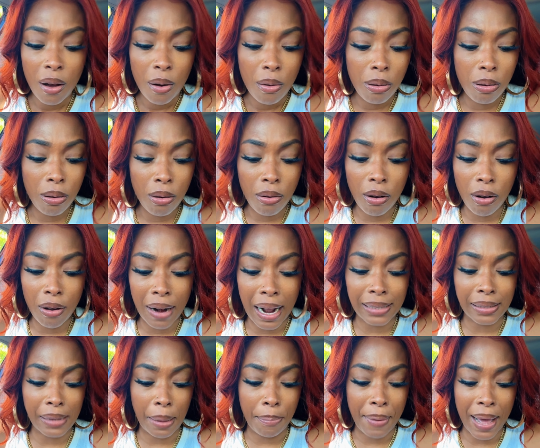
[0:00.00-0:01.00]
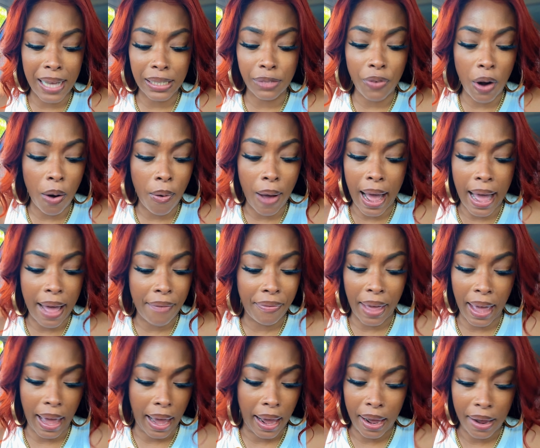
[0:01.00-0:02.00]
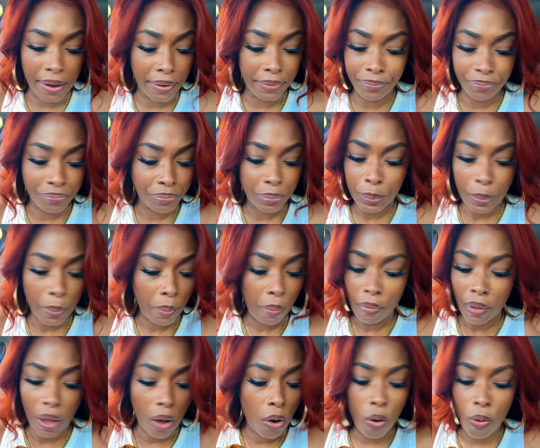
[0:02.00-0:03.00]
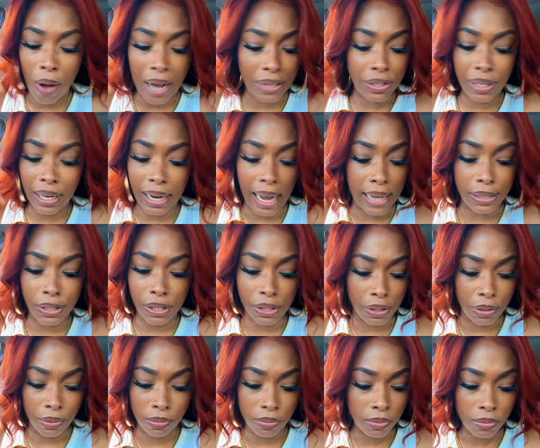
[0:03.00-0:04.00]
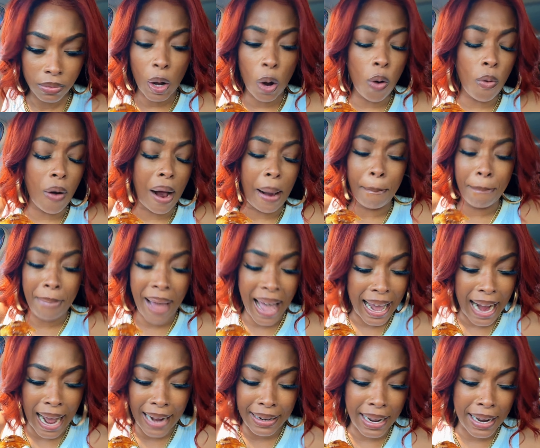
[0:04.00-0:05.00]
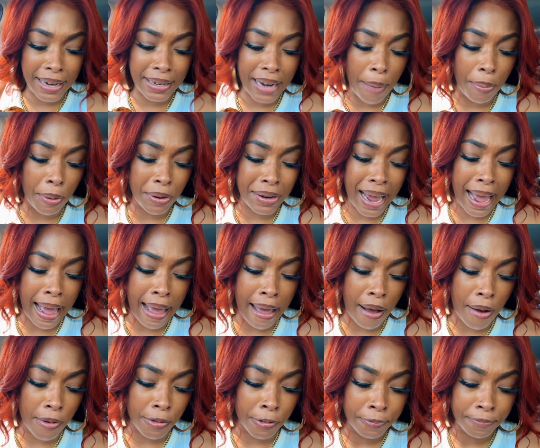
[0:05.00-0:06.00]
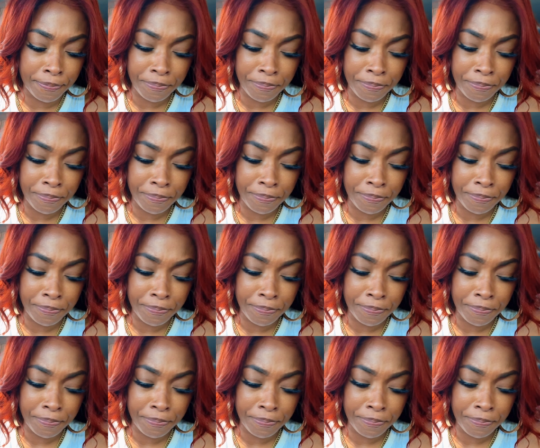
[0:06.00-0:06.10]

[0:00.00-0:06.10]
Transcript: Ooh, that's the best roll I ever had. Ooh, I should have got two. Ooh, I'm mad I didn't double down.